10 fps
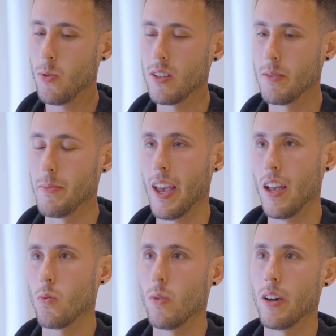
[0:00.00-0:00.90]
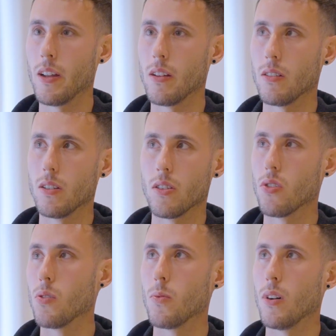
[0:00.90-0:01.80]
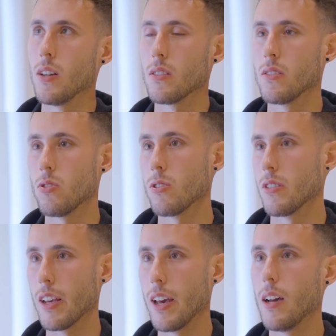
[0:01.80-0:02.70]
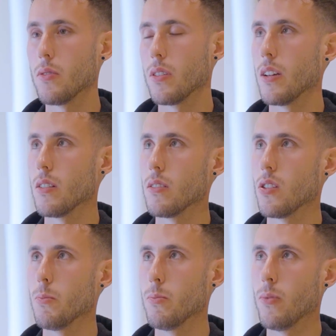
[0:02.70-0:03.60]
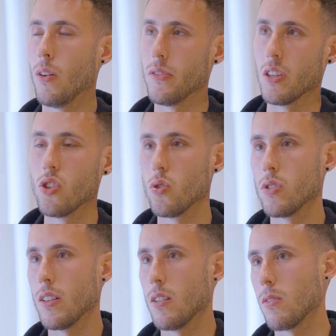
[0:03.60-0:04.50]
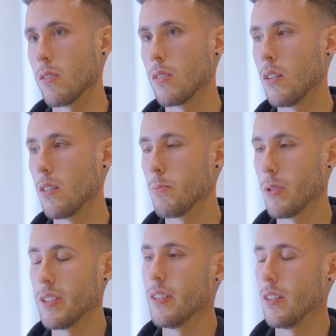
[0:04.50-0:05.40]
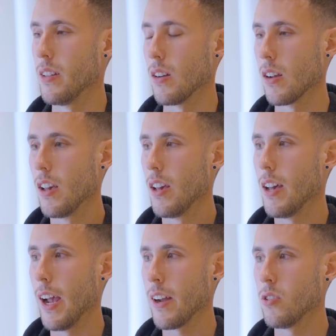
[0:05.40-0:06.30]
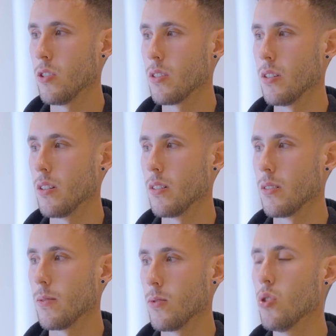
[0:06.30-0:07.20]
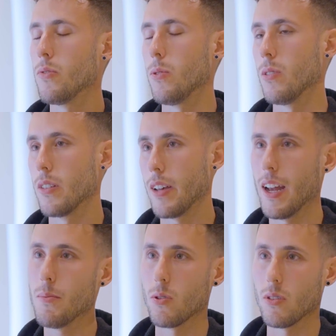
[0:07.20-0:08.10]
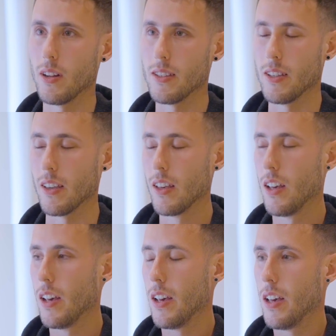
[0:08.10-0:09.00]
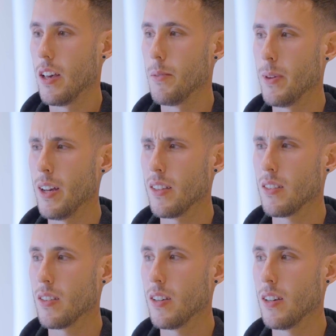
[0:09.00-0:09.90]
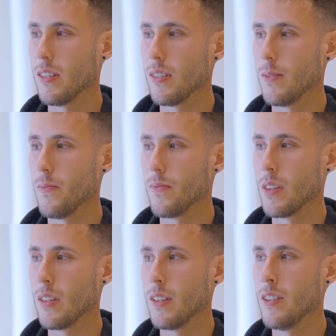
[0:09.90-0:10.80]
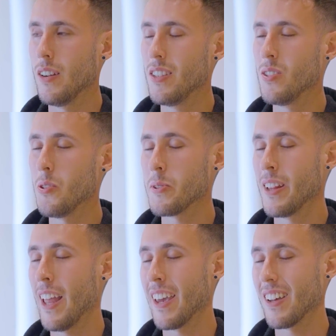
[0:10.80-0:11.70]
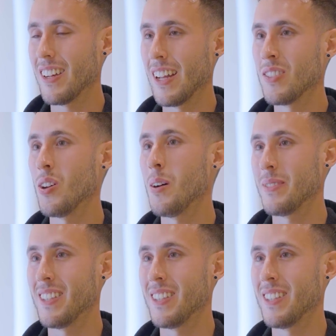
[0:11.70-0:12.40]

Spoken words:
was made when Ethereum was starting out, and some of the issues that are presented there are not useful anymore, let's say. But there is not a top